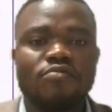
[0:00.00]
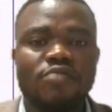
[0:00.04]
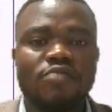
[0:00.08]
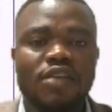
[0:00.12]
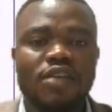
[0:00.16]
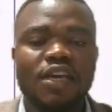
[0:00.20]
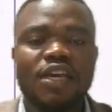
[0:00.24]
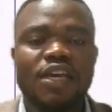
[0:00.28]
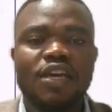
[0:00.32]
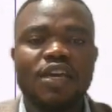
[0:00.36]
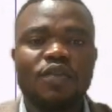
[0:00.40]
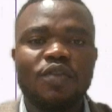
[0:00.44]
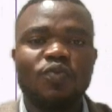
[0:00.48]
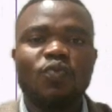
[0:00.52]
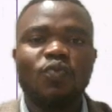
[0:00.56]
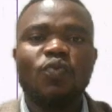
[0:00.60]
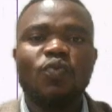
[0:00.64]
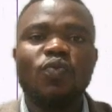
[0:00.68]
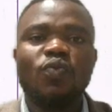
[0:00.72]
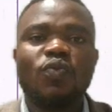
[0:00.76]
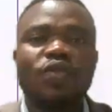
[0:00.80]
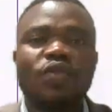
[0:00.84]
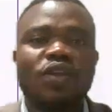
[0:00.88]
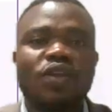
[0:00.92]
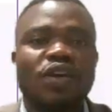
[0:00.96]
they can
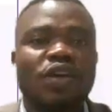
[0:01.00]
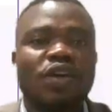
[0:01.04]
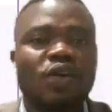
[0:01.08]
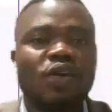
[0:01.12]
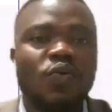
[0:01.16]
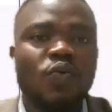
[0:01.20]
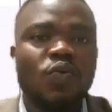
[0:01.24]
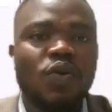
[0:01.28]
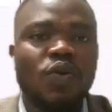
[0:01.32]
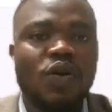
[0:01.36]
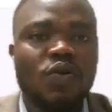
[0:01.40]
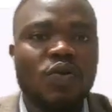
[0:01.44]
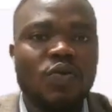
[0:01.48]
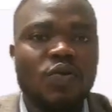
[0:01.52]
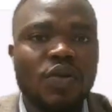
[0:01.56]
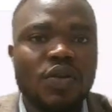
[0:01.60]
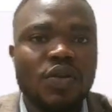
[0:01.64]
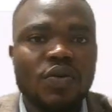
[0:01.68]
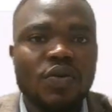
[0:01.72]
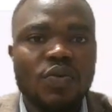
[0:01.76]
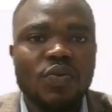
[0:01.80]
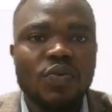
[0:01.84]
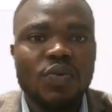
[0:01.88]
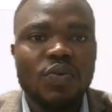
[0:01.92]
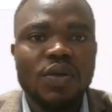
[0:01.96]
work with
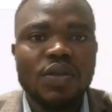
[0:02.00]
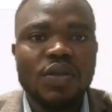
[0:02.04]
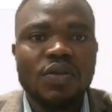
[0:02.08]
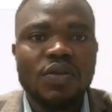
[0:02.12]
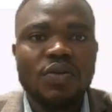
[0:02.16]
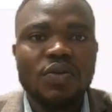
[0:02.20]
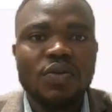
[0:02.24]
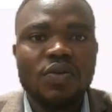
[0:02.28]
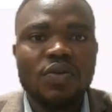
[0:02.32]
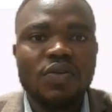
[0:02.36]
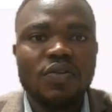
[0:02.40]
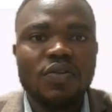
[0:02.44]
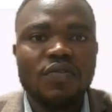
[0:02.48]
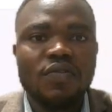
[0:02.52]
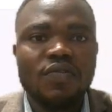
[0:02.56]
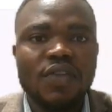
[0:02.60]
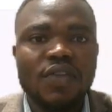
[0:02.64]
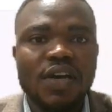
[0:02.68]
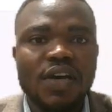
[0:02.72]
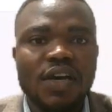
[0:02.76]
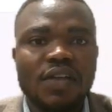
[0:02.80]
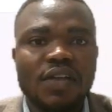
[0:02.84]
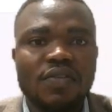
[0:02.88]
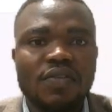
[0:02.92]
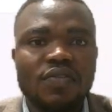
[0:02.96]
all of
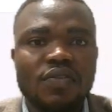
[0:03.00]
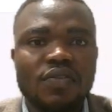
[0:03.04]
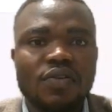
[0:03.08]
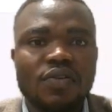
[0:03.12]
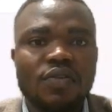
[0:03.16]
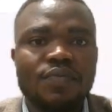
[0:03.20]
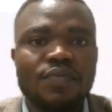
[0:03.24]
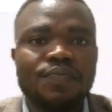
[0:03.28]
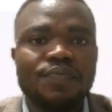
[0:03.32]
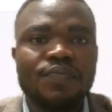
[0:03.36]
that. So